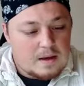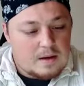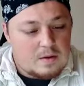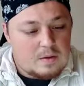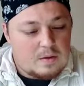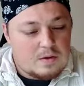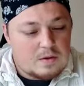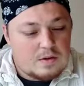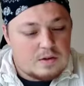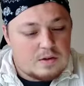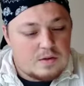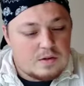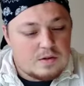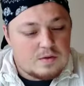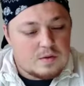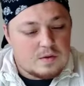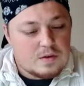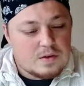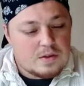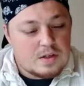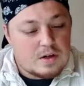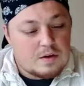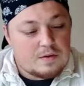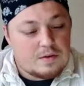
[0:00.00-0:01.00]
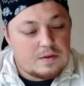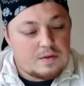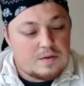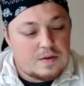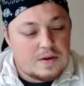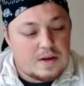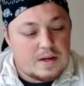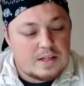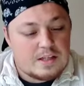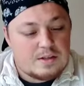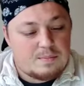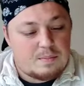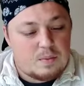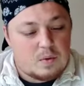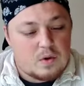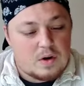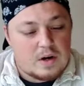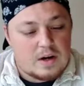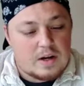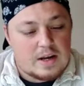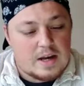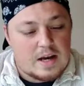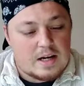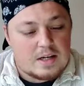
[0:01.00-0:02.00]
It was used for self-defense,
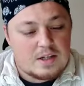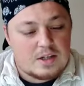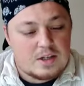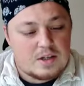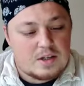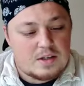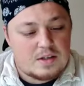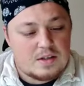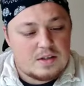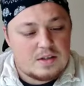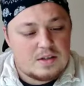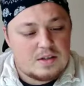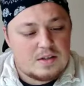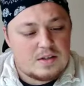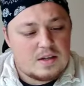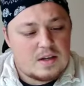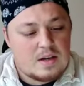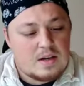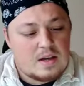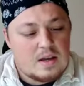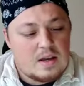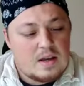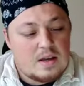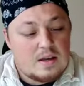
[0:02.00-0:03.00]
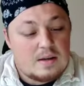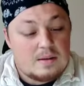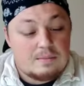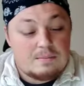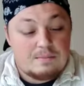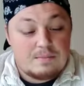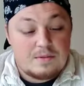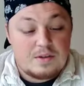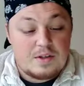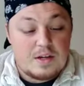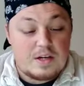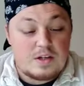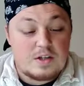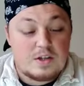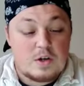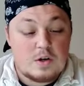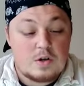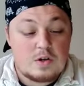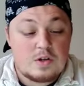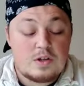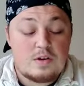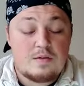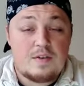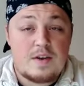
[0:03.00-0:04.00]
boarding actions,
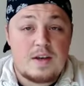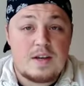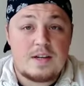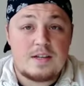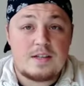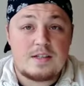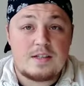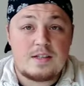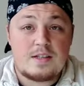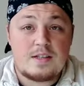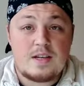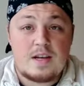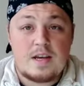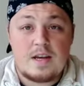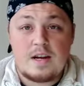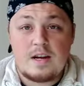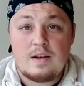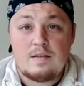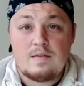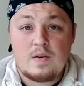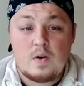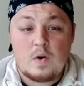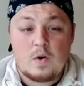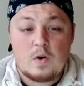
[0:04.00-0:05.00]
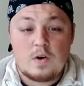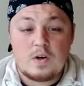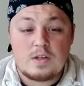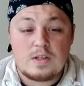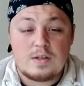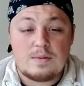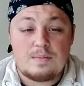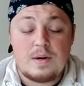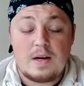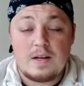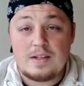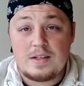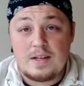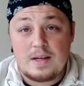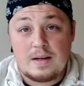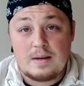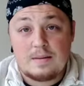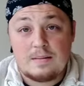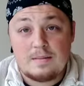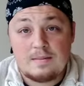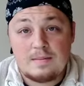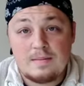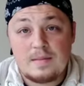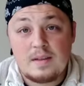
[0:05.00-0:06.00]
stagecoach defense, and of course, hunting.
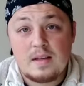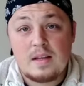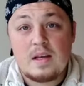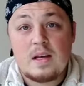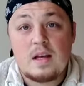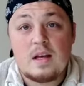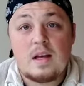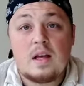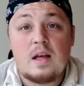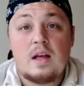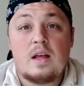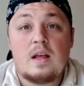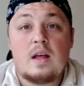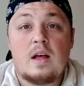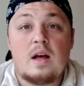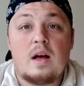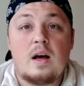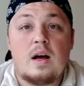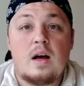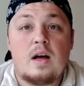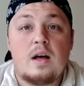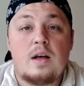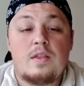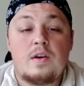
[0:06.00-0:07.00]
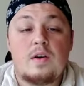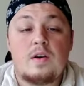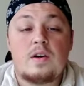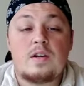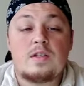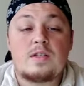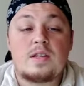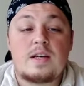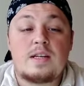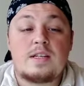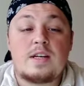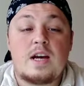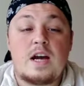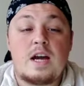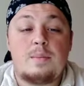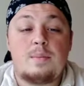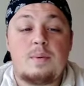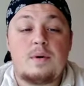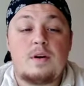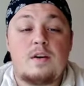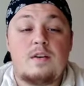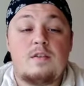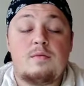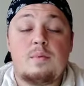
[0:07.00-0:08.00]
There is a
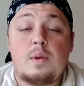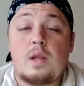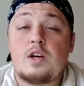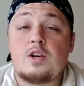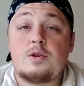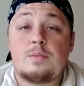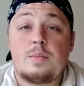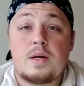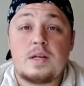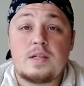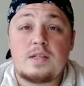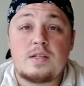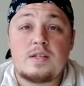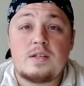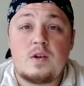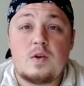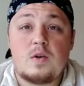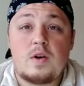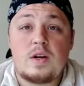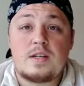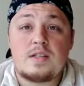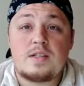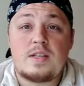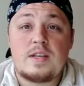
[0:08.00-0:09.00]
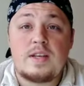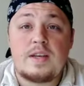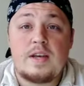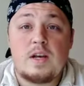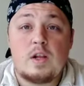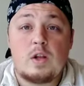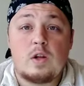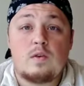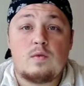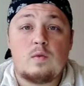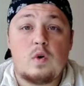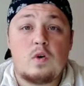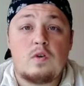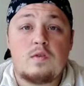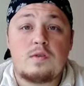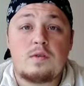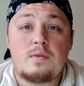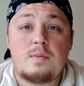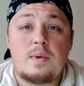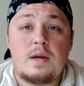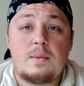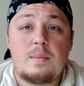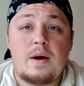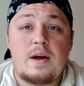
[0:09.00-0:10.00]
type of blunderbuss known as the Killer
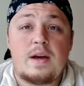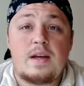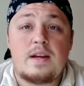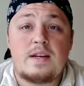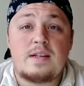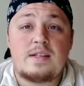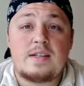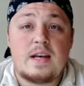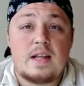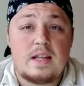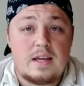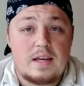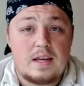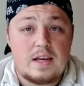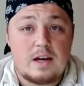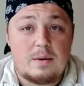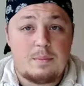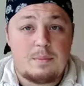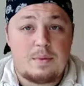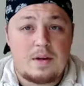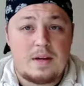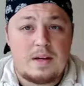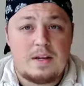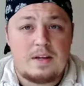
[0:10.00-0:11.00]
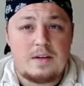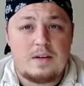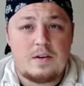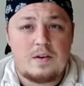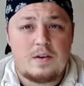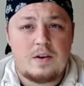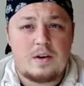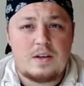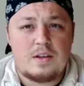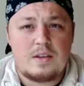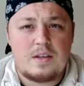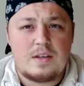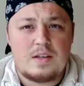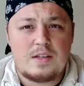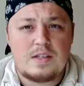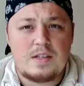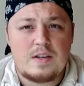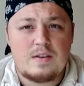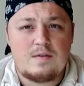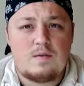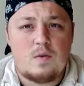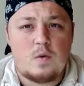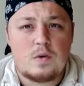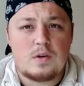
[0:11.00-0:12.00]
Wolves made by an Italian company during the
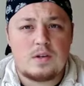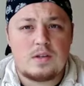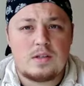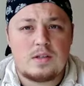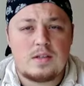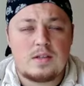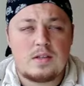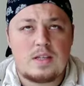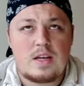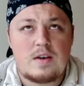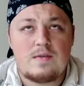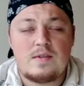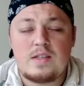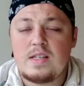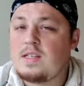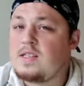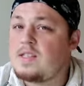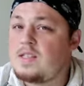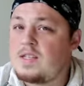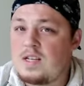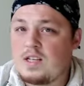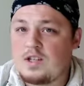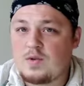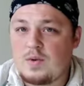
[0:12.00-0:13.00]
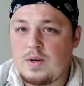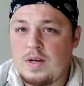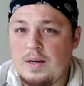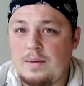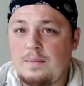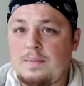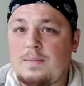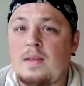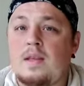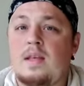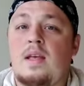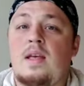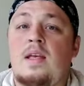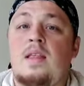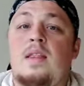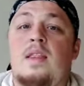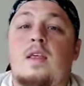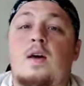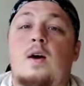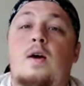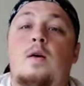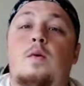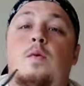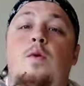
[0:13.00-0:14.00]
17th century
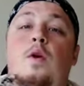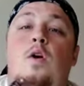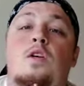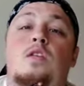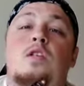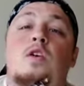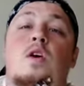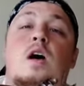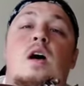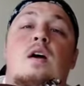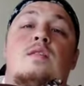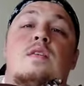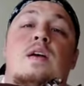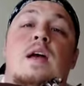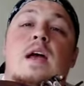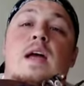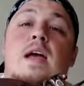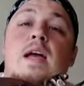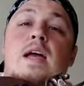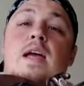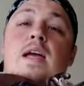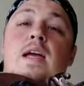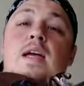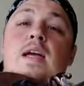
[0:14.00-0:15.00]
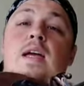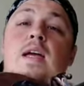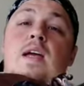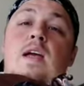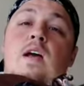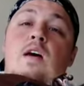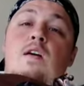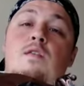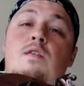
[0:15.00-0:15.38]
that would also have a